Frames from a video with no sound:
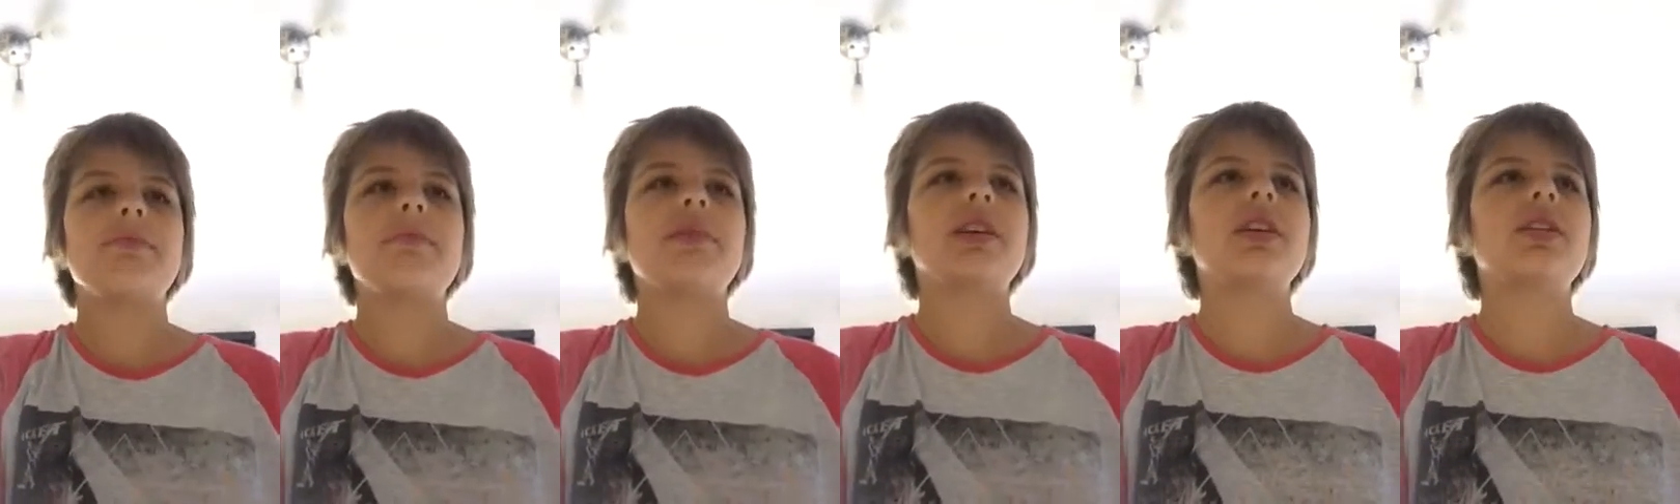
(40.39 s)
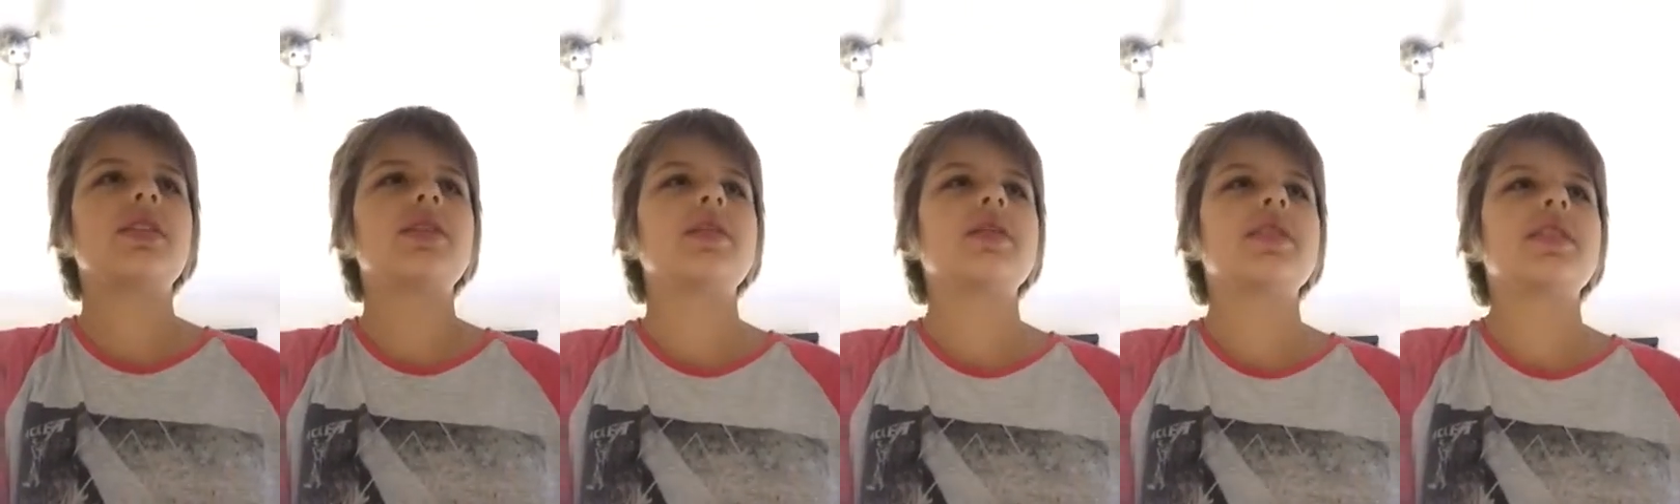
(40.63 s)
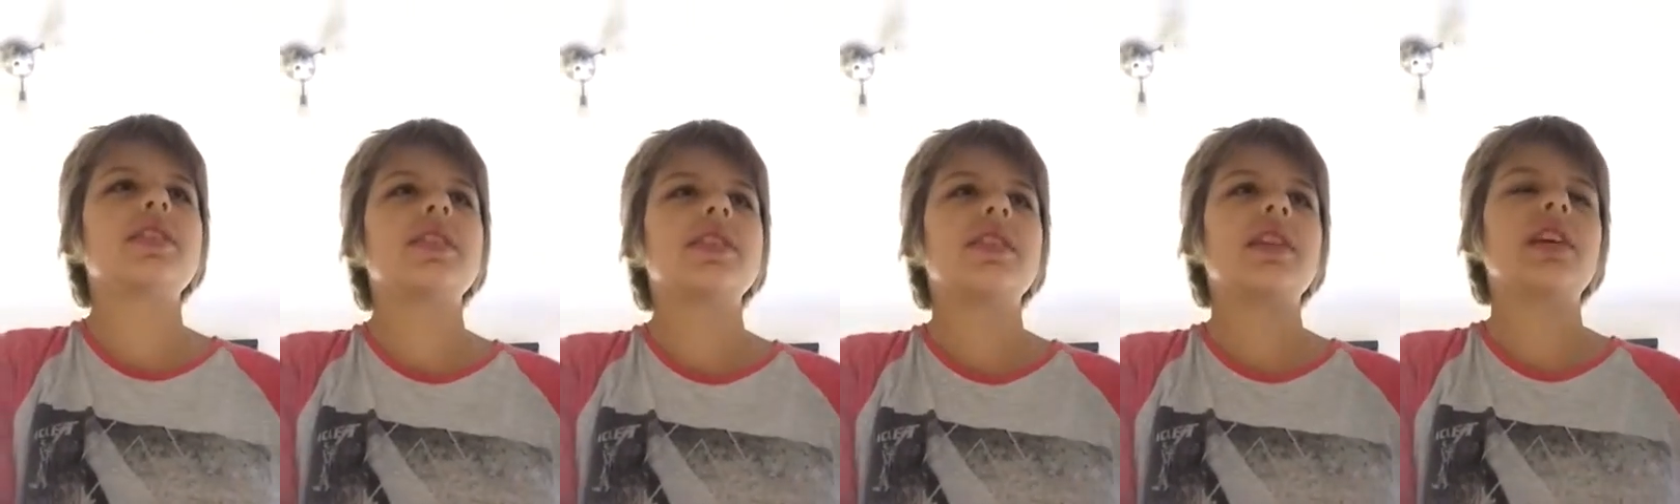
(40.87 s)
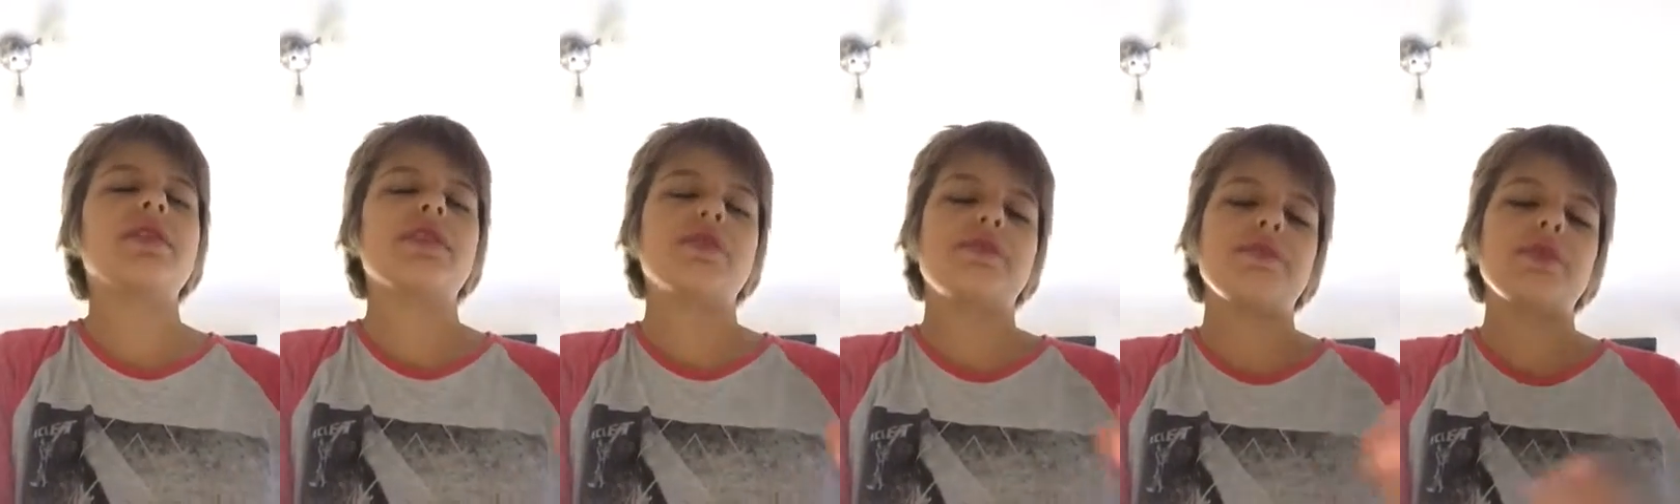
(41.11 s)
because
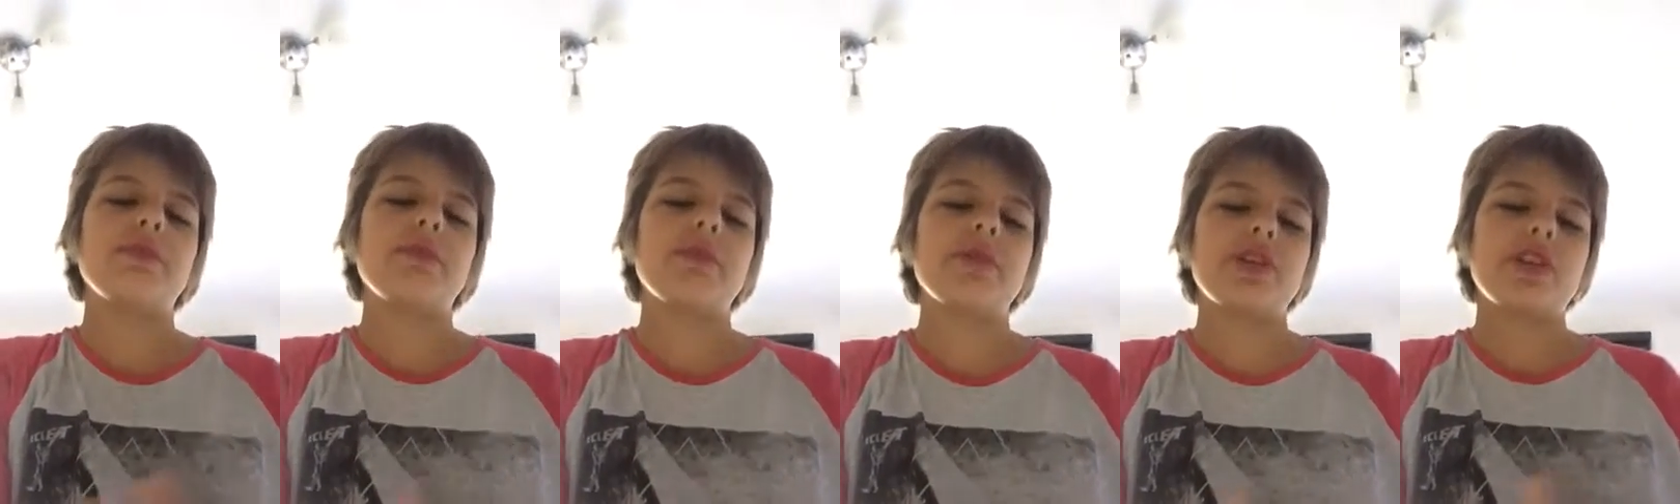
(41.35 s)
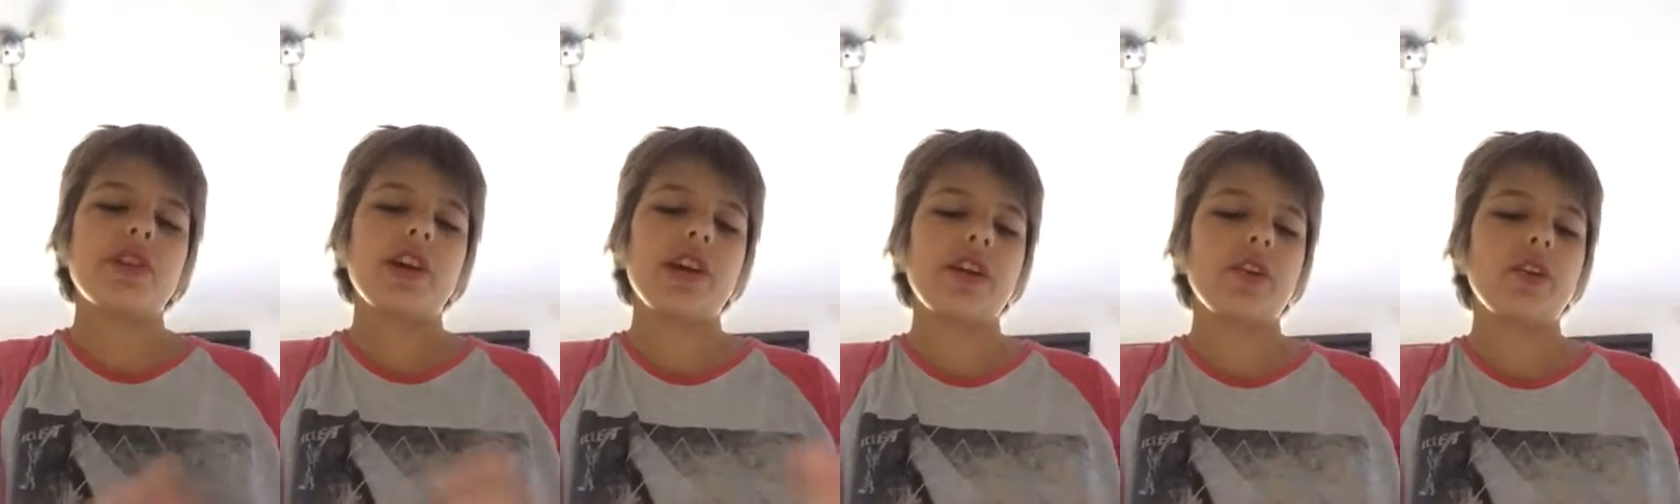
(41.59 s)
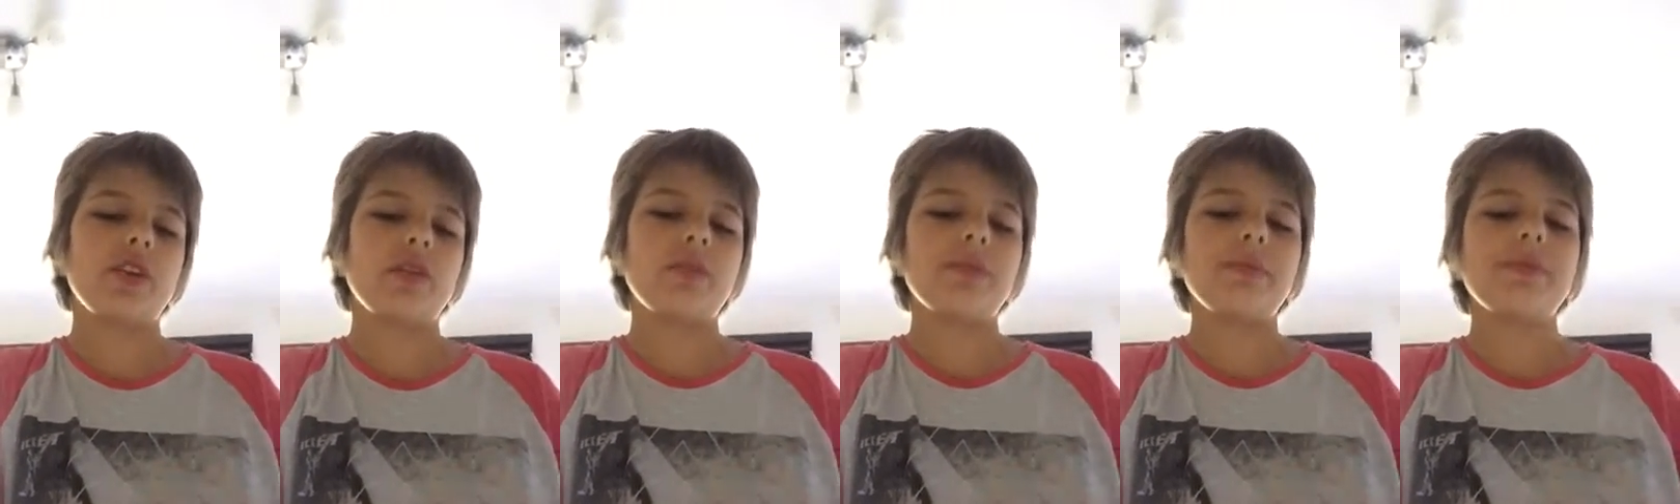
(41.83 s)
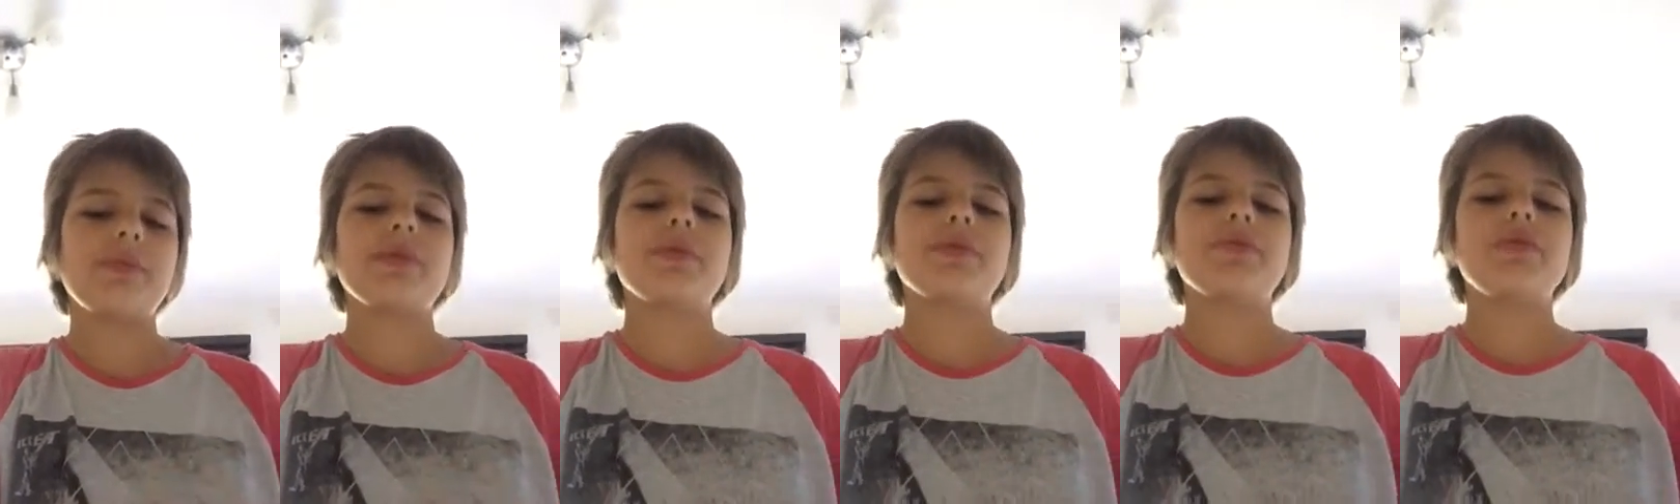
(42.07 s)
he was pretty much an a-hole.
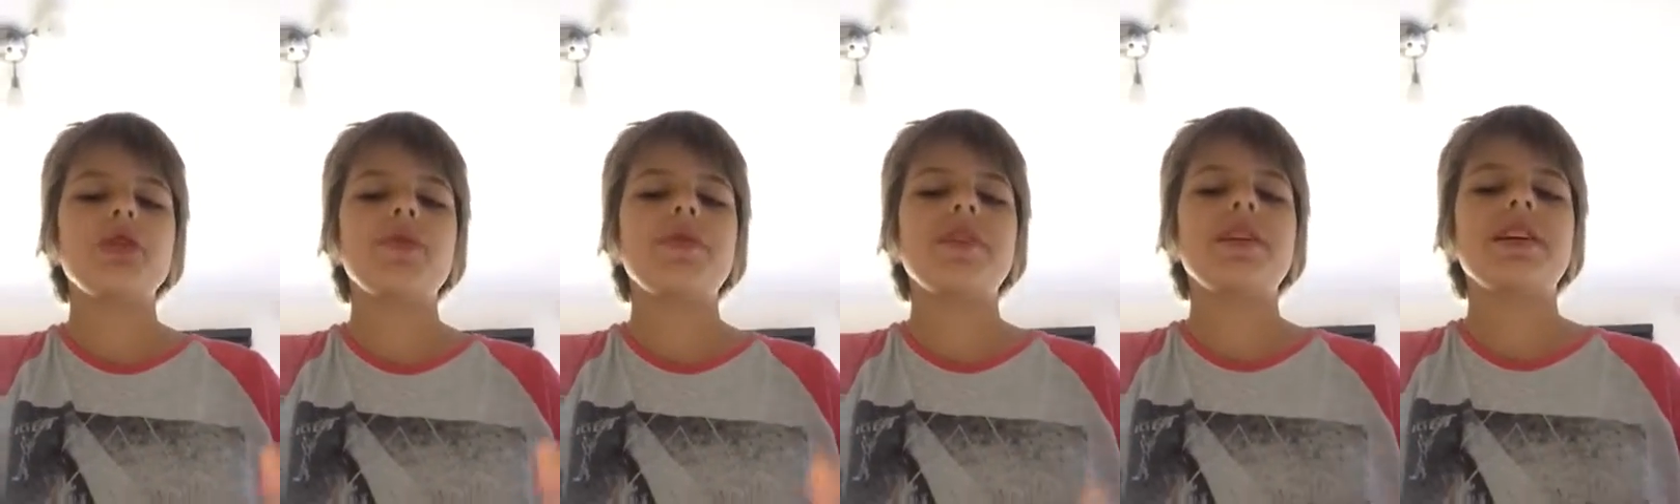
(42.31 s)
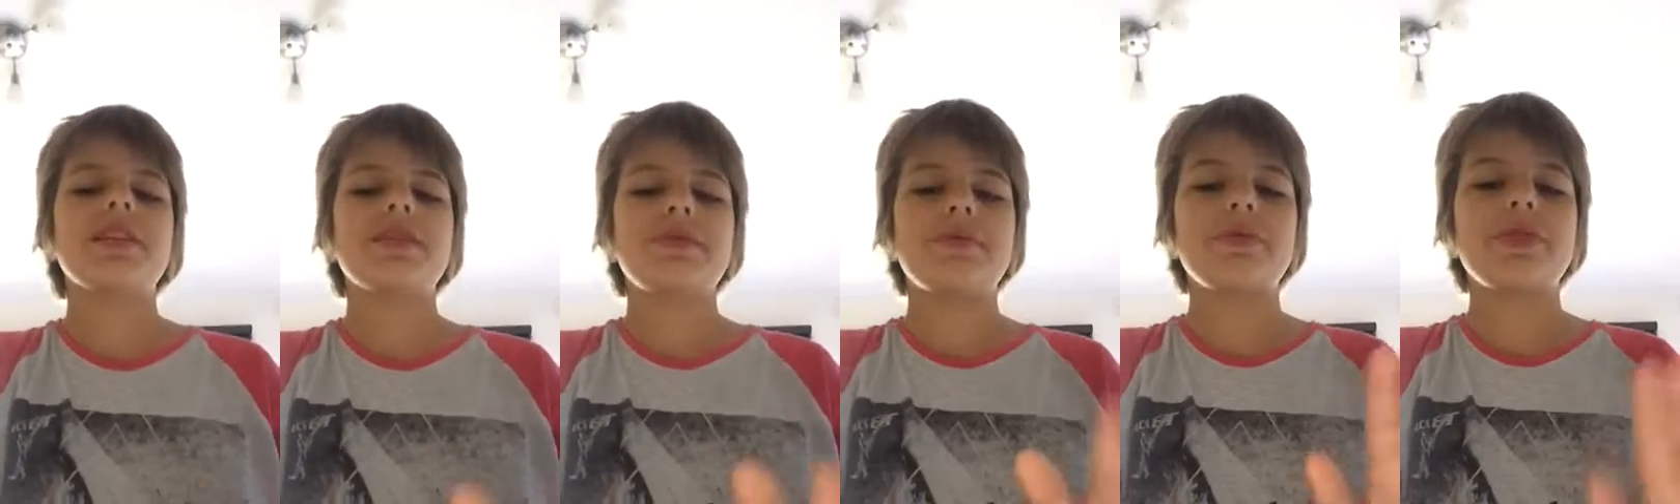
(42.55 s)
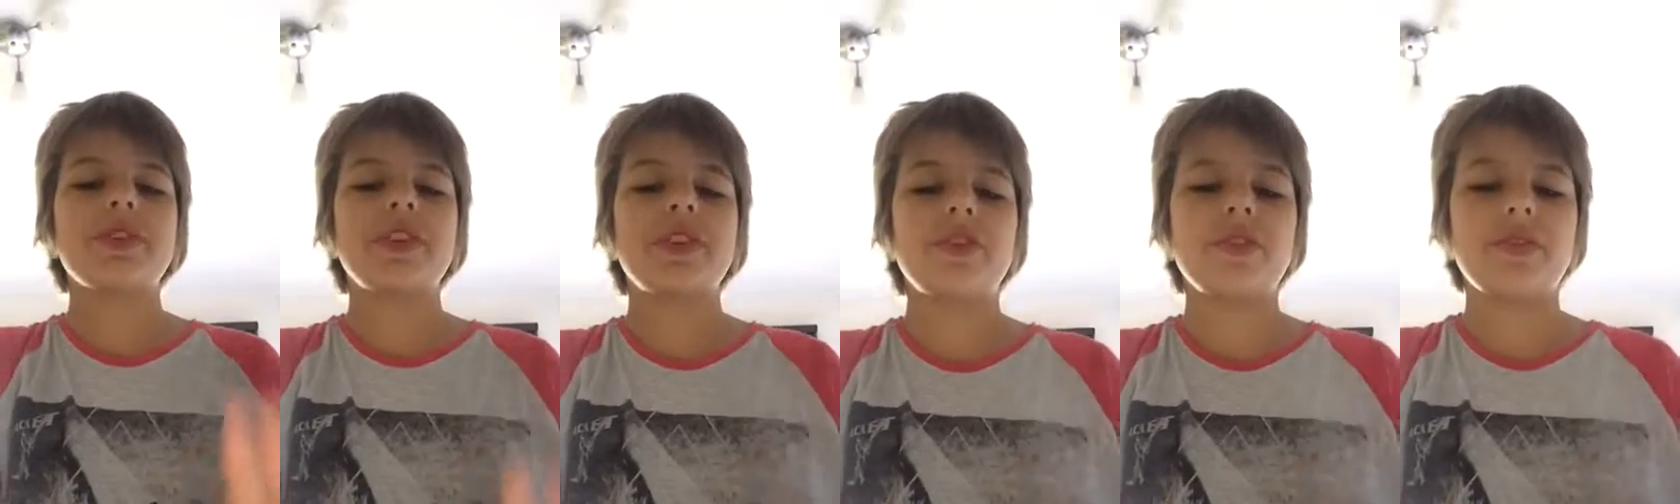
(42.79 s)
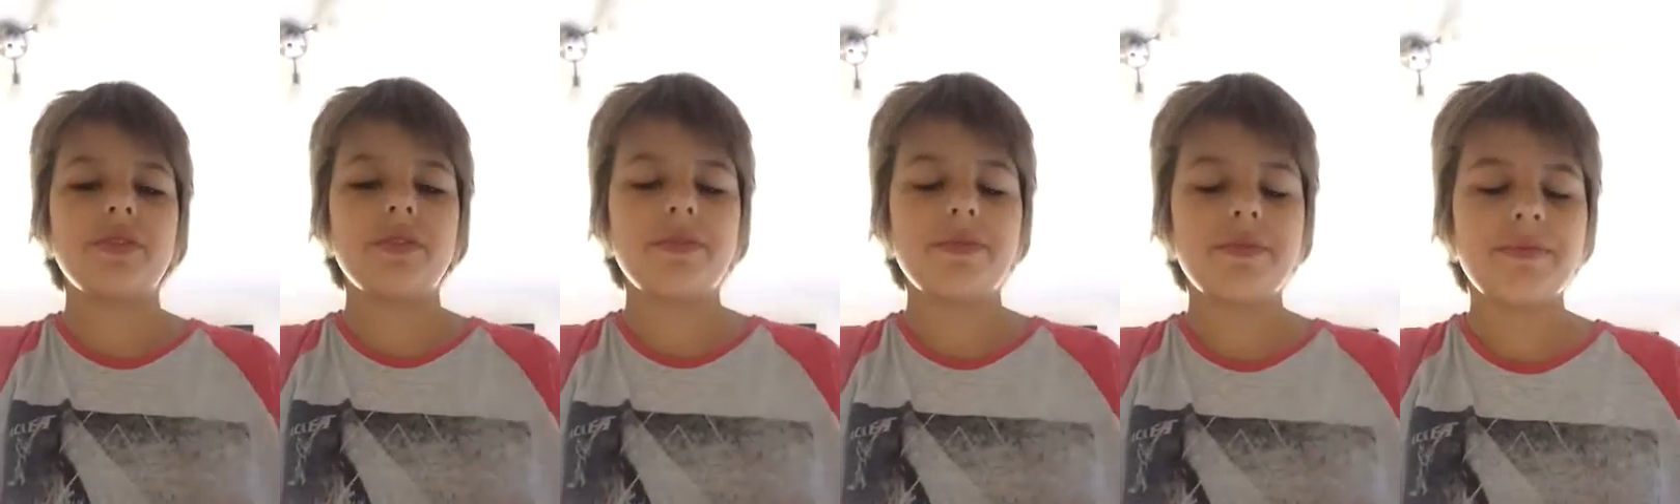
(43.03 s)
But the movie is pretty
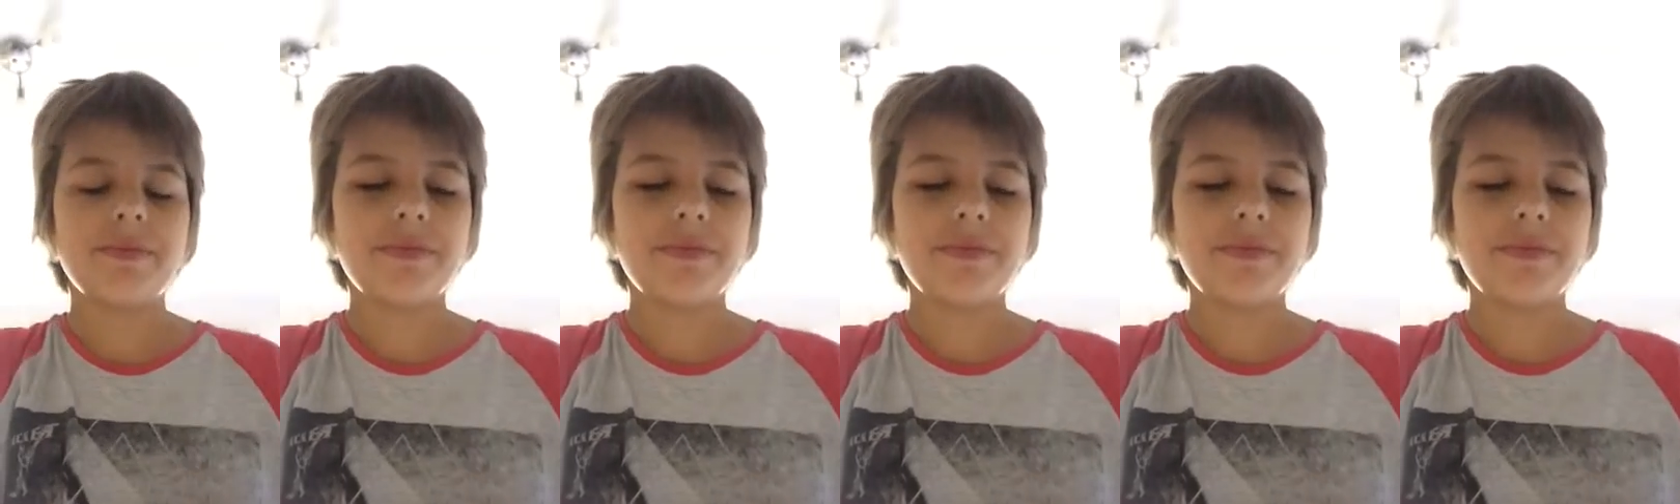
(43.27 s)
good.